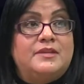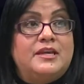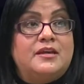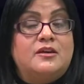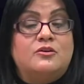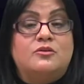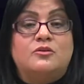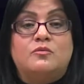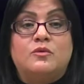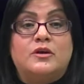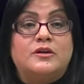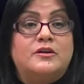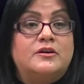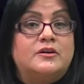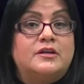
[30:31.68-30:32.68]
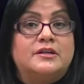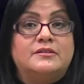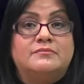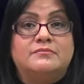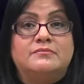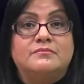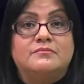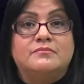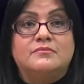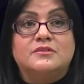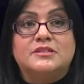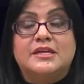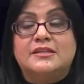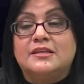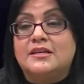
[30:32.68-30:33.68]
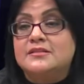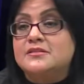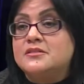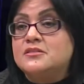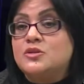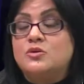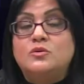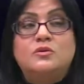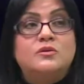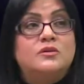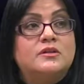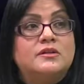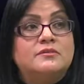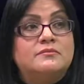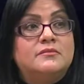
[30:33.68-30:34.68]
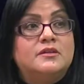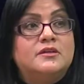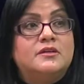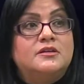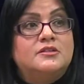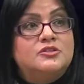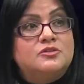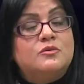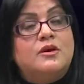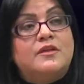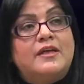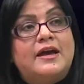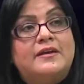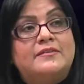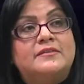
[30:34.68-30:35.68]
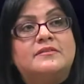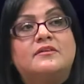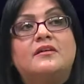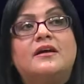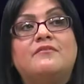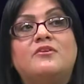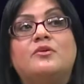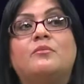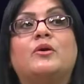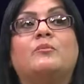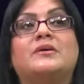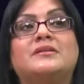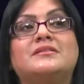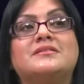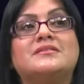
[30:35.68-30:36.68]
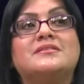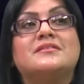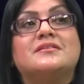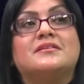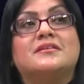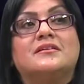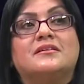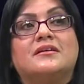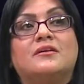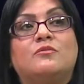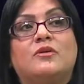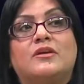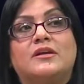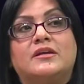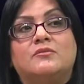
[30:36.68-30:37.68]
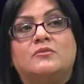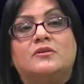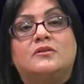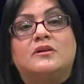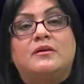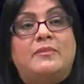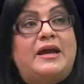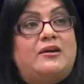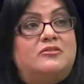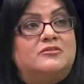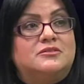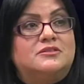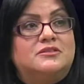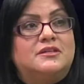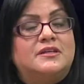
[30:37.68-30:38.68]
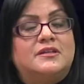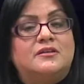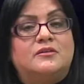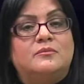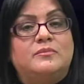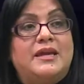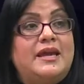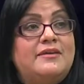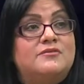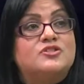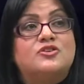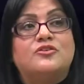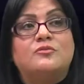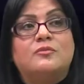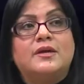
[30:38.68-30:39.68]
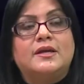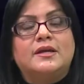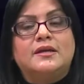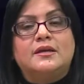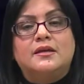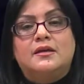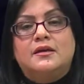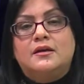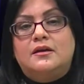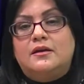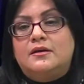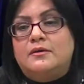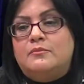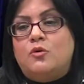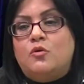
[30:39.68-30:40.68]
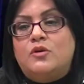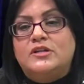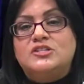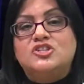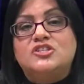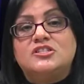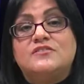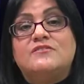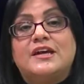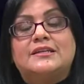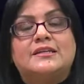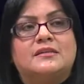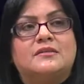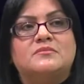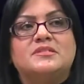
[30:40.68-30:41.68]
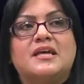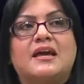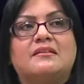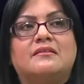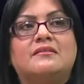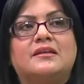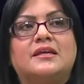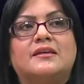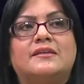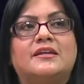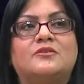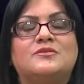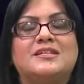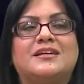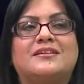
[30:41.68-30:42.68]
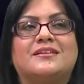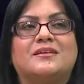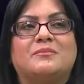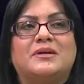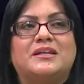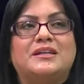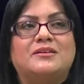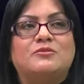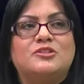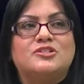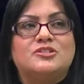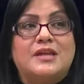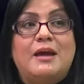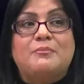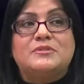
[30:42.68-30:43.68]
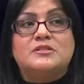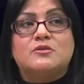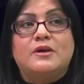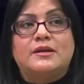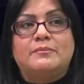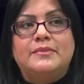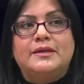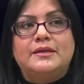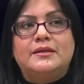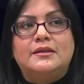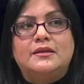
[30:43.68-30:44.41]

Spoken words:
They can go to work and take the kids to school and do all that, and then they'll have their moments where it will come out and they'll behave a certain way. Or it's just affecting them silently and they don't tell anybody, which happens quite a bit.